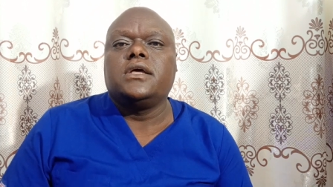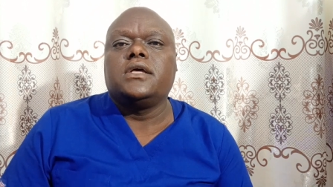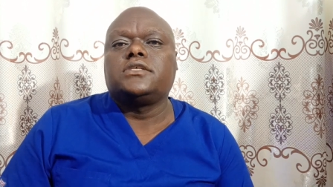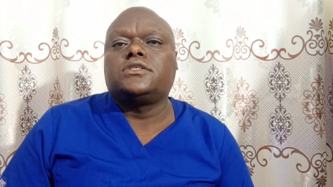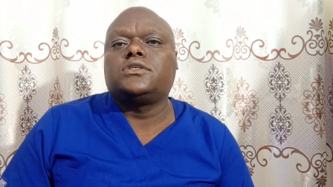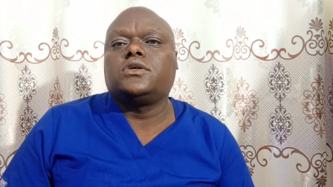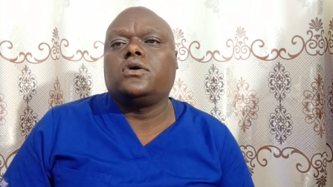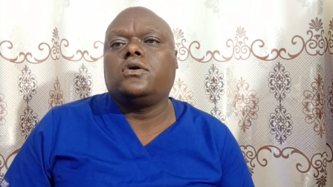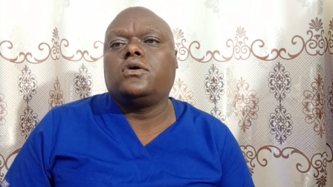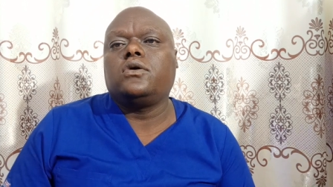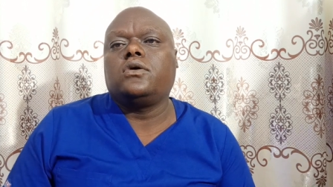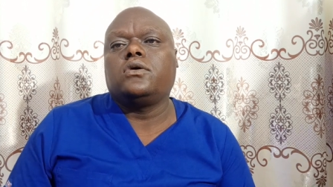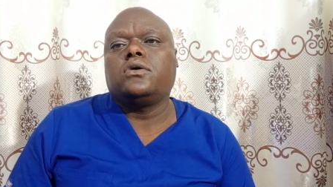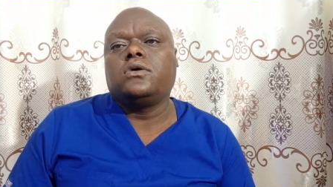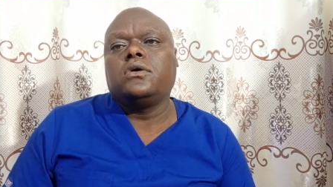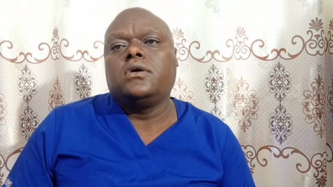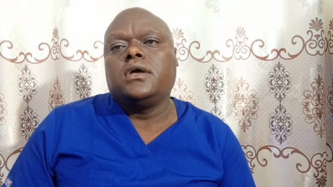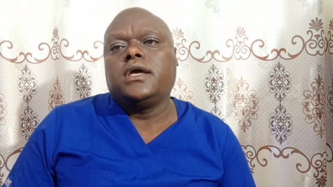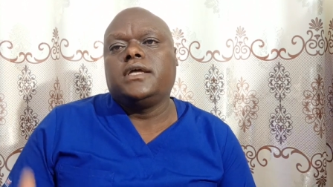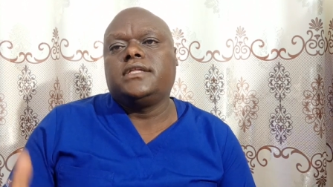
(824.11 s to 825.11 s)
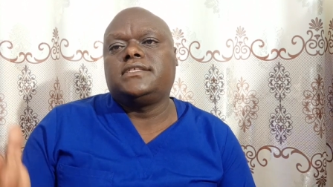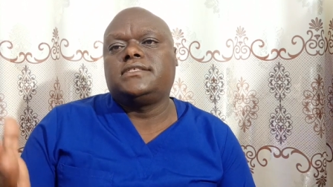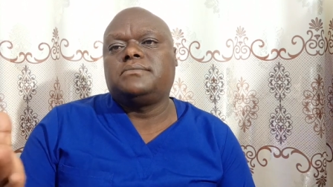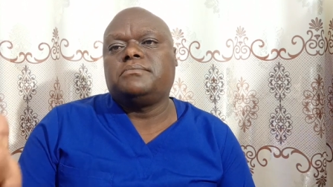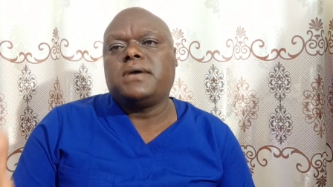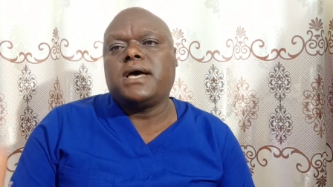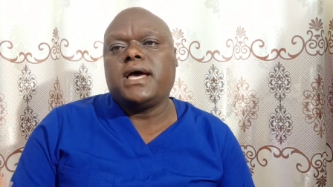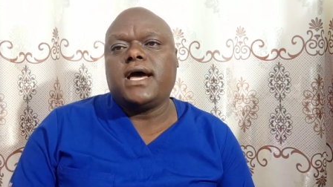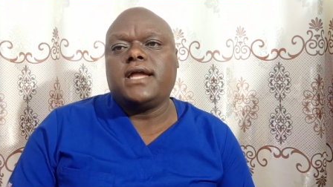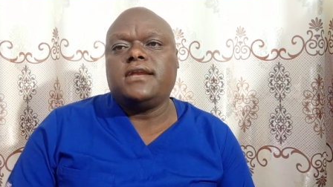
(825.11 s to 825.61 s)
So, it's
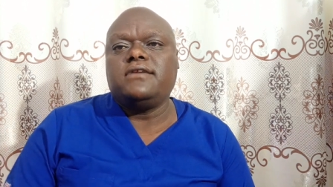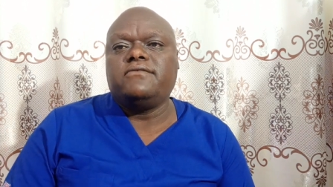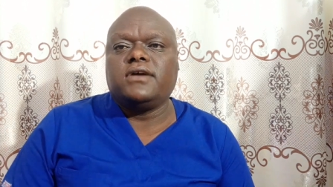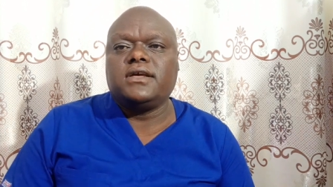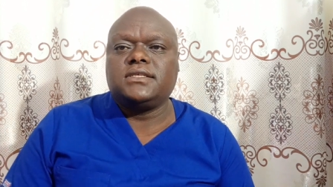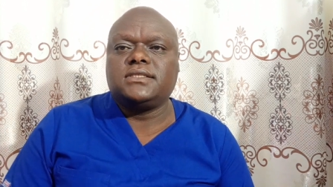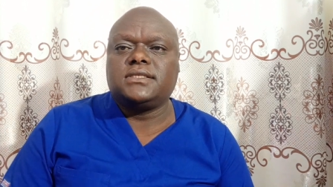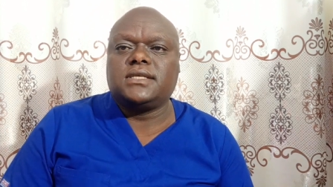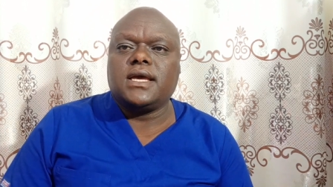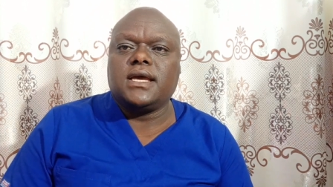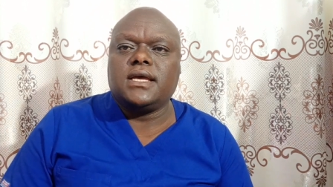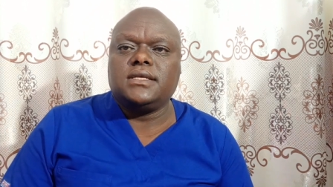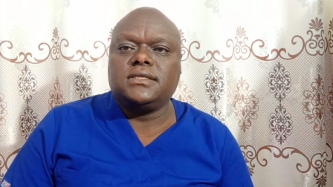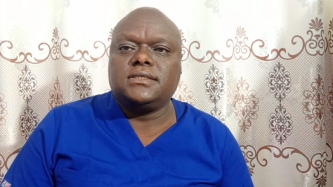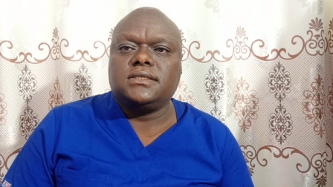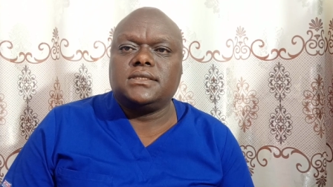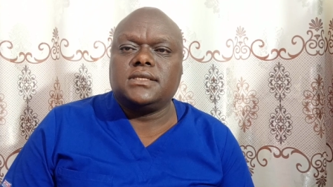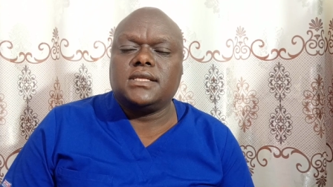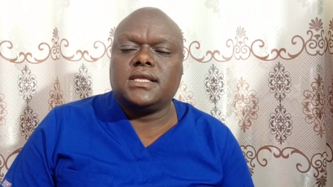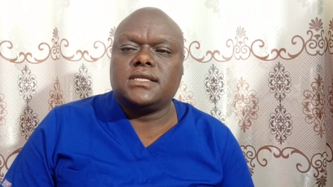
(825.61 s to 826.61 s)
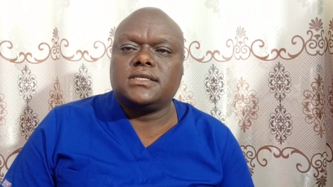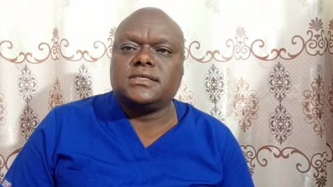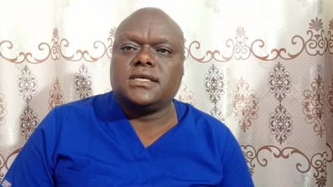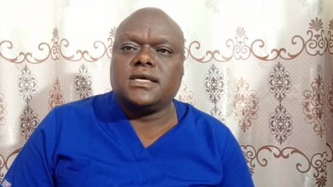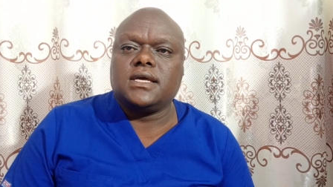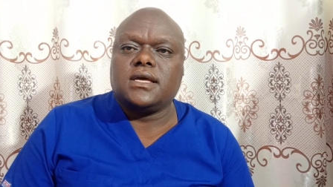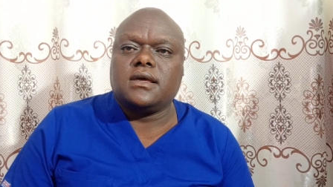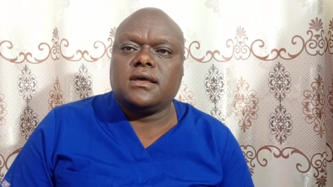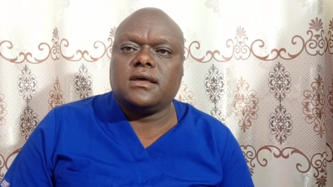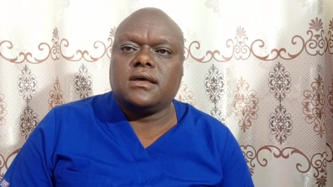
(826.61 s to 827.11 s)
my advice, guys, that
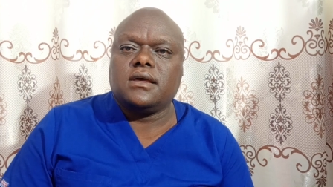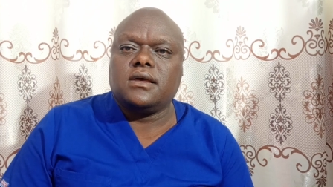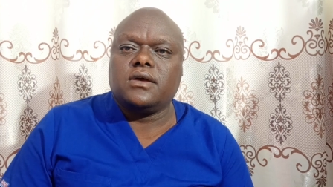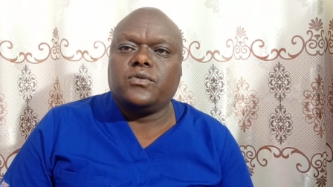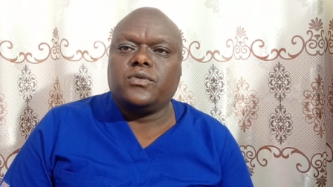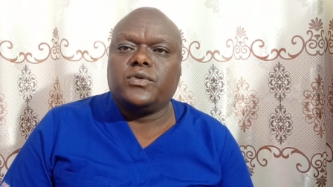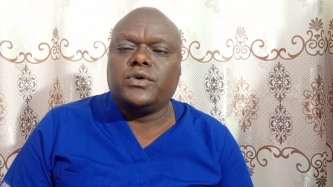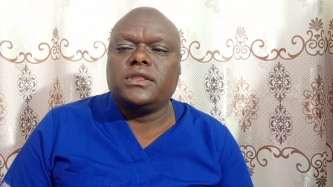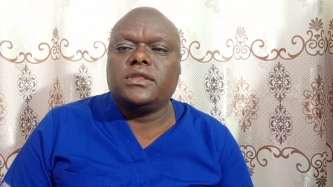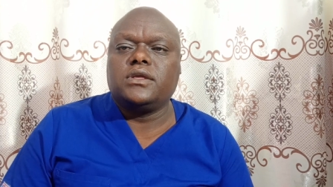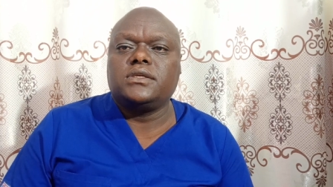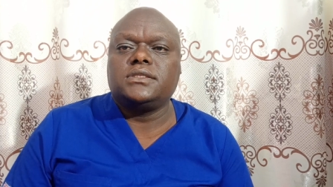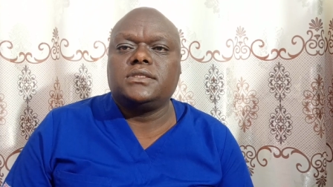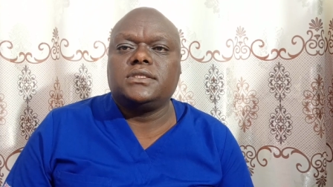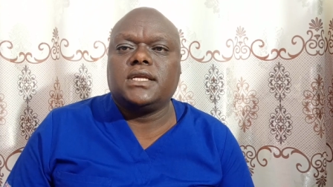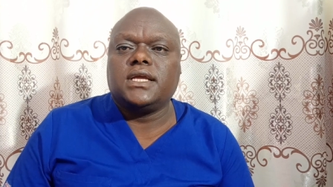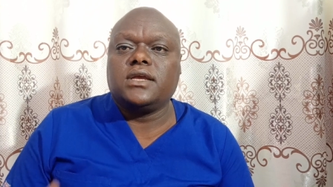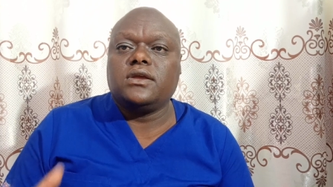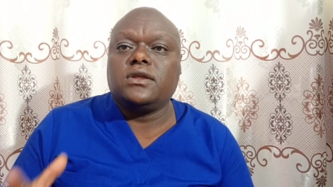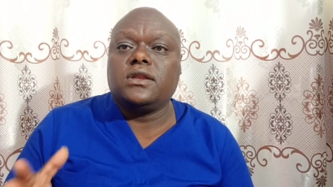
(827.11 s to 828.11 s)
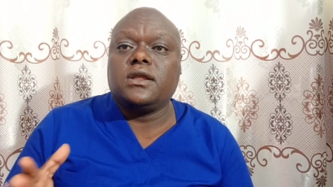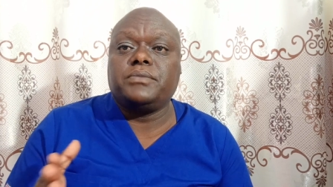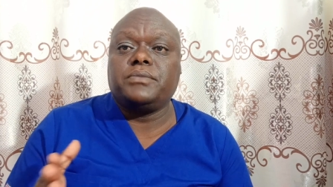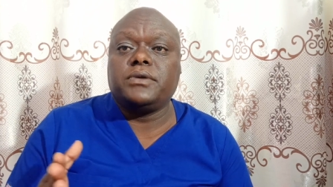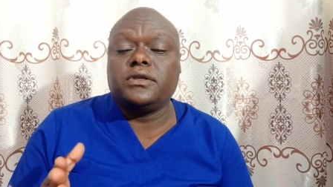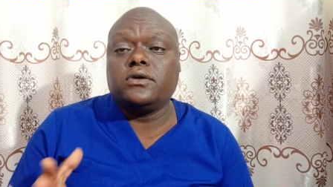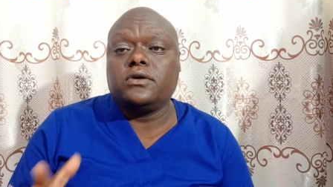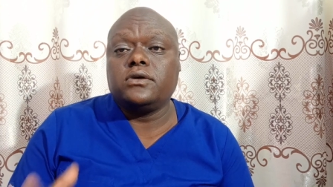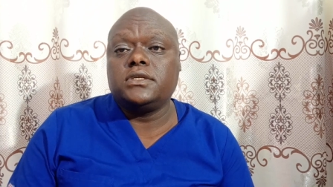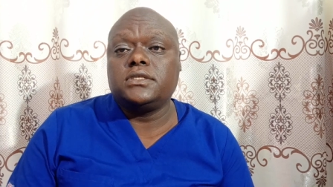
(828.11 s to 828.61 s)
uh, with those irregular
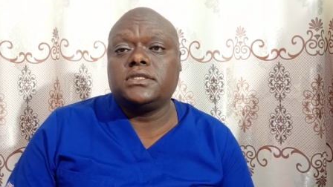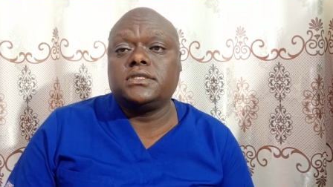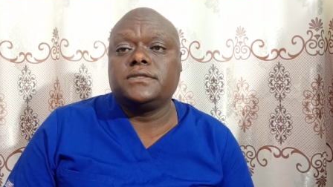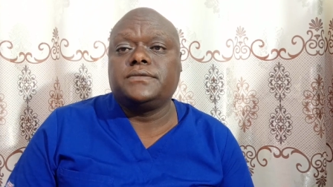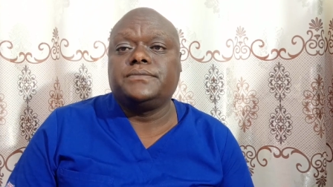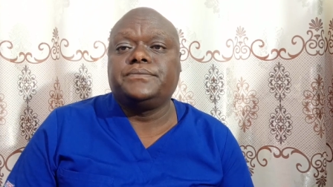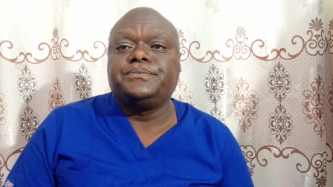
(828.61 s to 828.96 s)
periods,